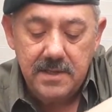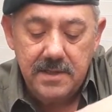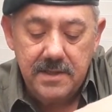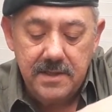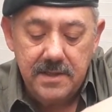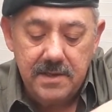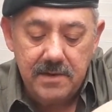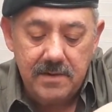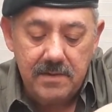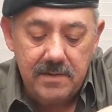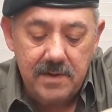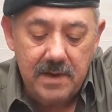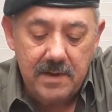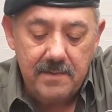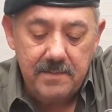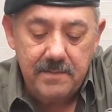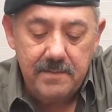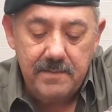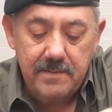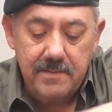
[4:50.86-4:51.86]
their
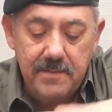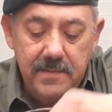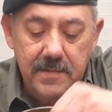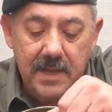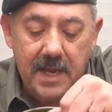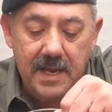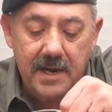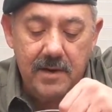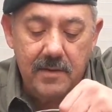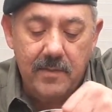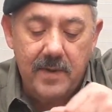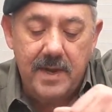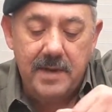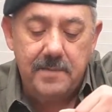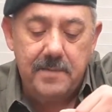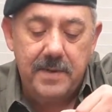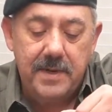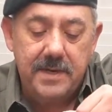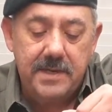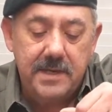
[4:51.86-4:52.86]
liner went,
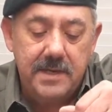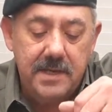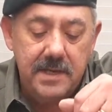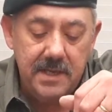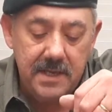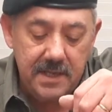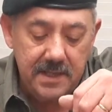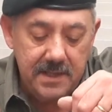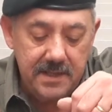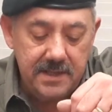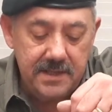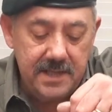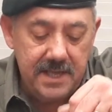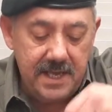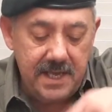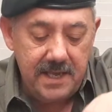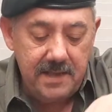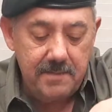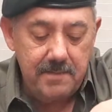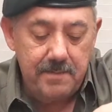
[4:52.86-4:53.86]
but
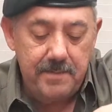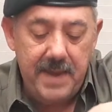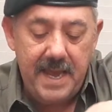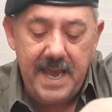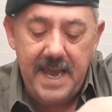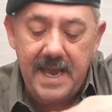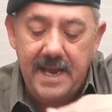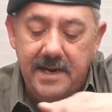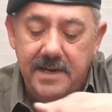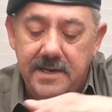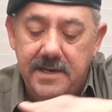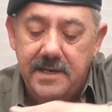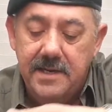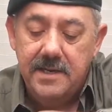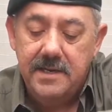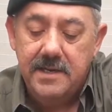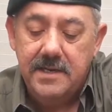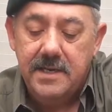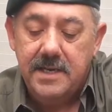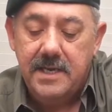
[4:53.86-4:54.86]
the band
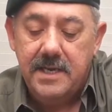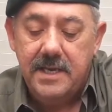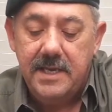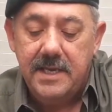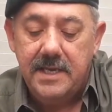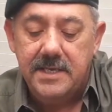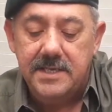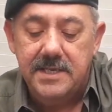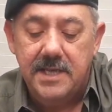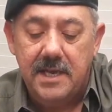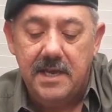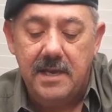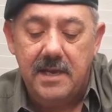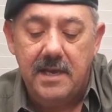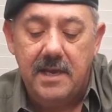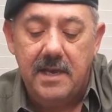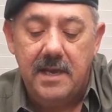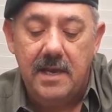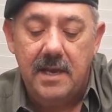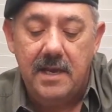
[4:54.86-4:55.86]
is
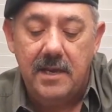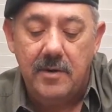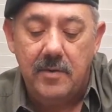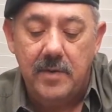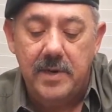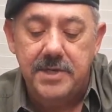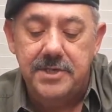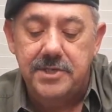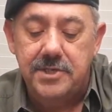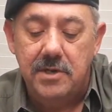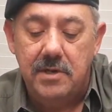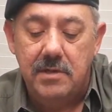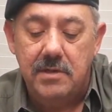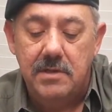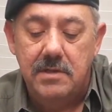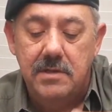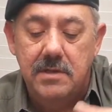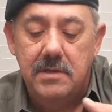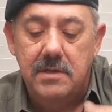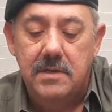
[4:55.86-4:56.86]
an
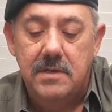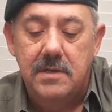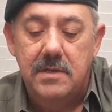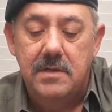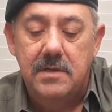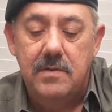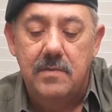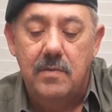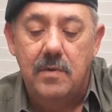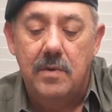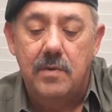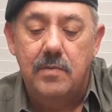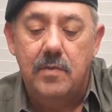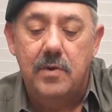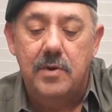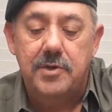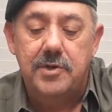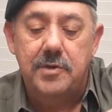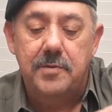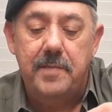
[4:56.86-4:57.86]
original World
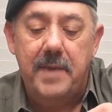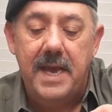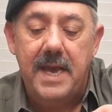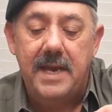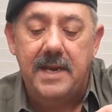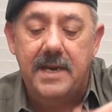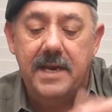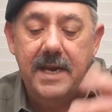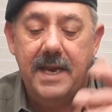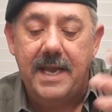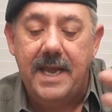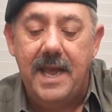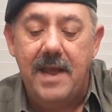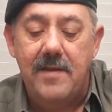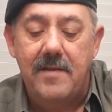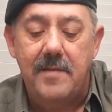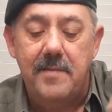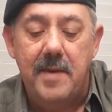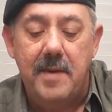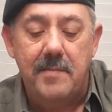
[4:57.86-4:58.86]
War II band, and I can't
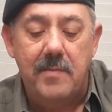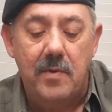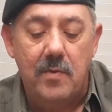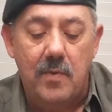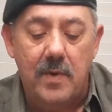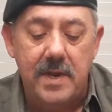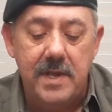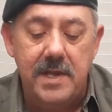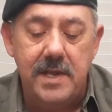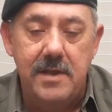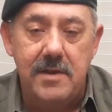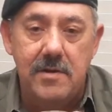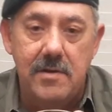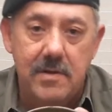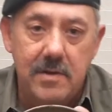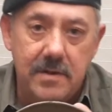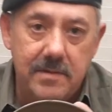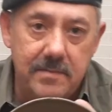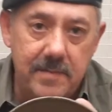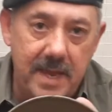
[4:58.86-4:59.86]
remember what
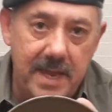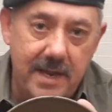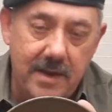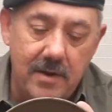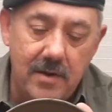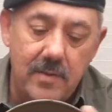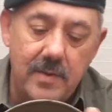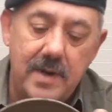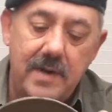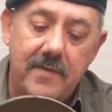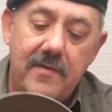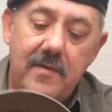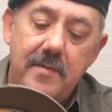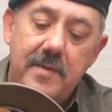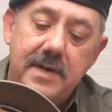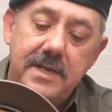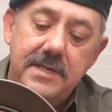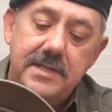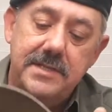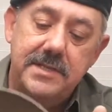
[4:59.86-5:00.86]
year and make or whatever, but
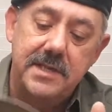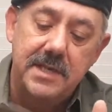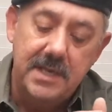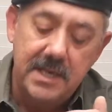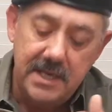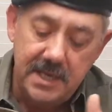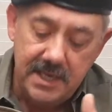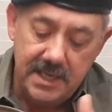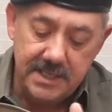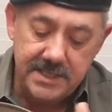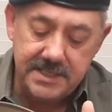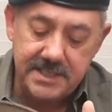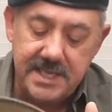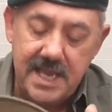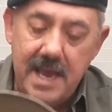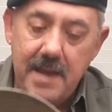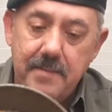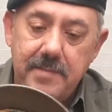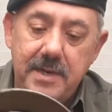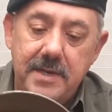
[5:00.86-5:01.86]
it's it's
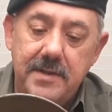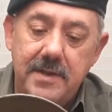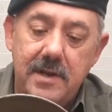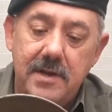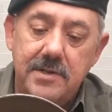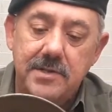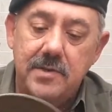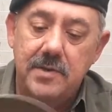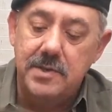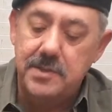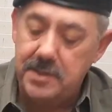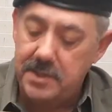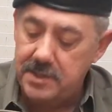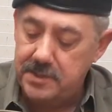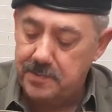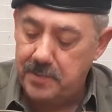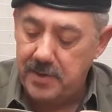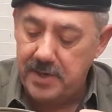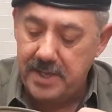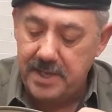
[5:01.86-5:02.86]
stamped in there. So it's
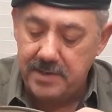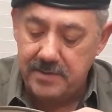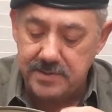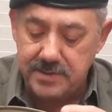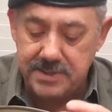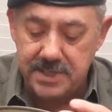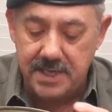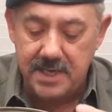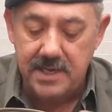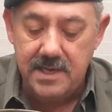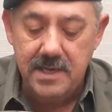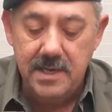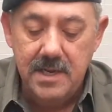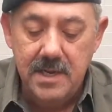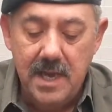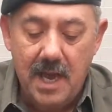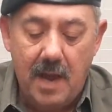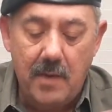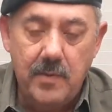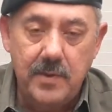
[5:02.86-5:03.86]
pretty interesting.
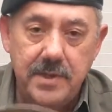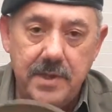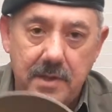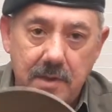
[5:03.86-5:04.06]
I wouldn't have